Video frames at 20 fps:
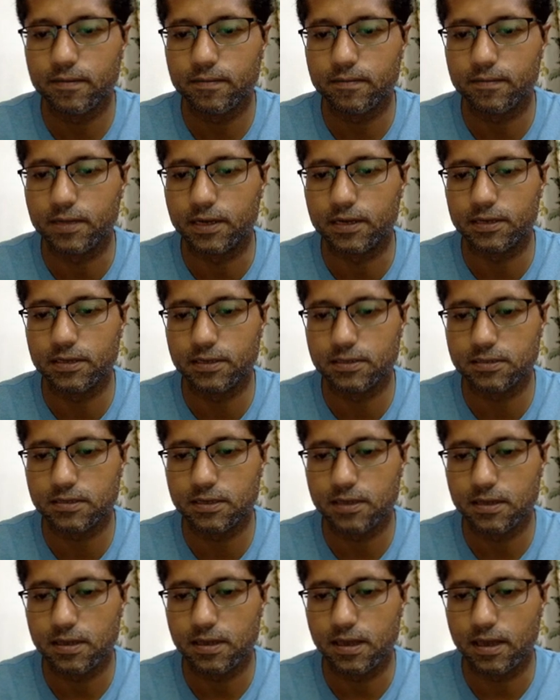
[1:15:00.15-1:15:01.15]
that is,
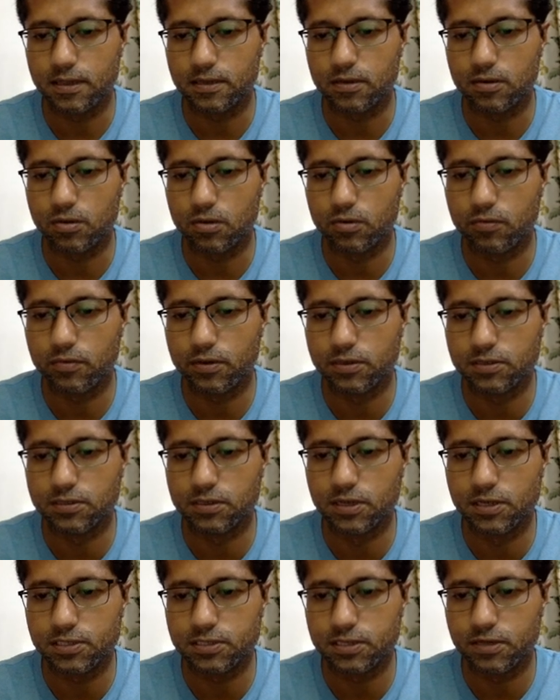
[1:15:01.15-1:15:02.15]
and the congruence
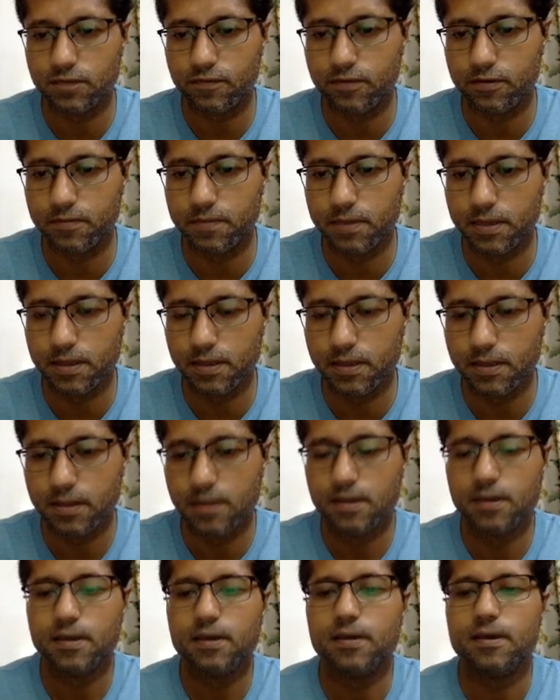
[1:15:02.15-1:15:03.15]
relation will be
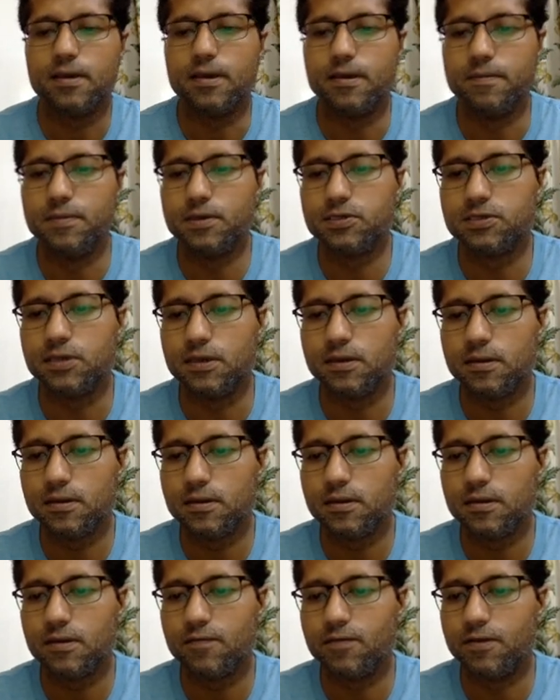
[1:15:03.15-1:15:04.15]

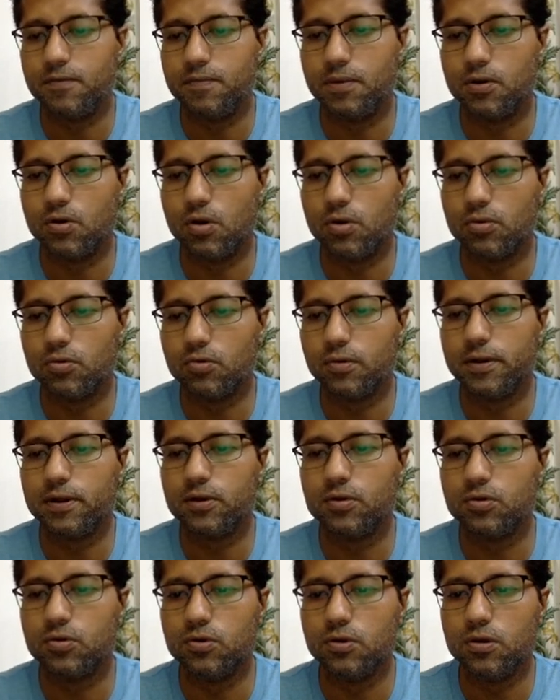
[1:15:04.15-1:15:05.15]
ABC will be
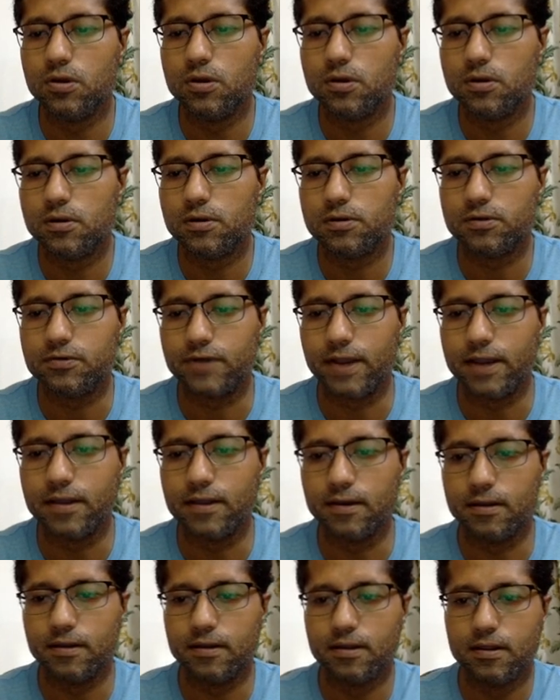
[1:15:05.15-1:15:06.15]
congruent to
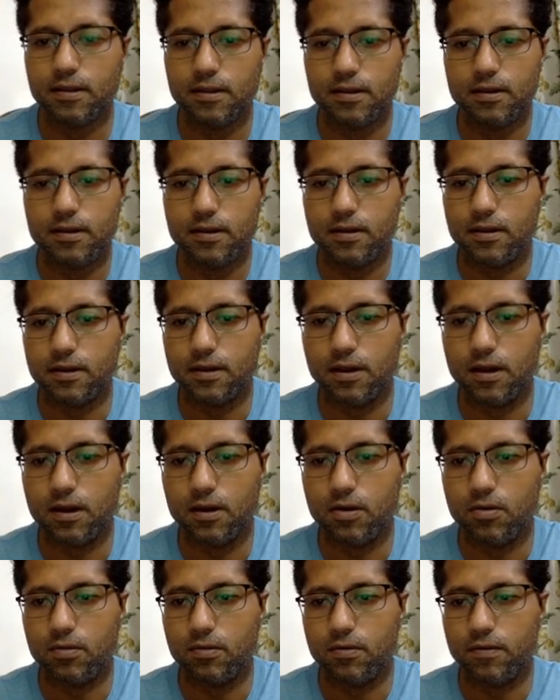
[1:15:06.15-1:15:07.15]
triangle.
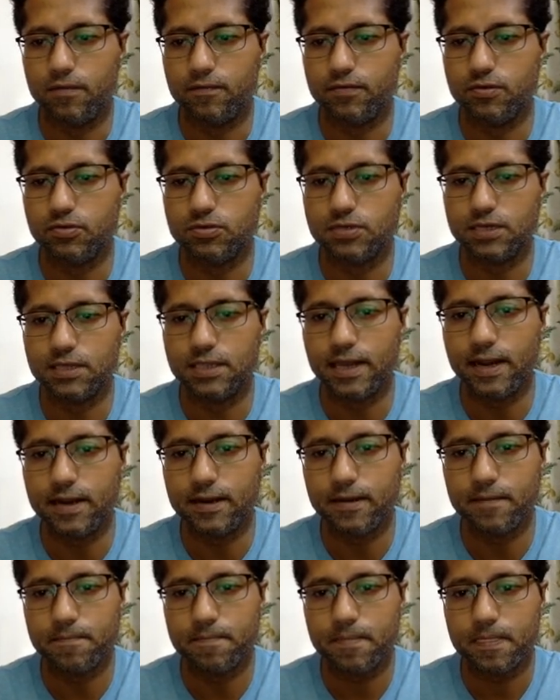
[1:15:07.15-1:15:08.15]
Now you see
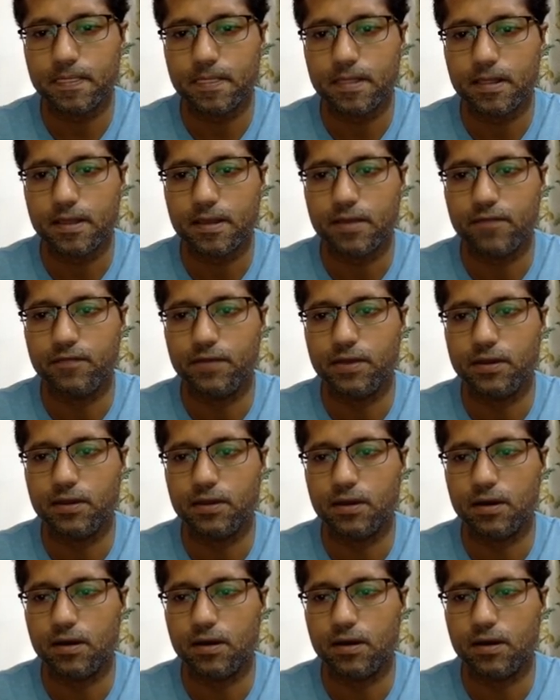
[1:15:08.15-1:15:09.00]
that when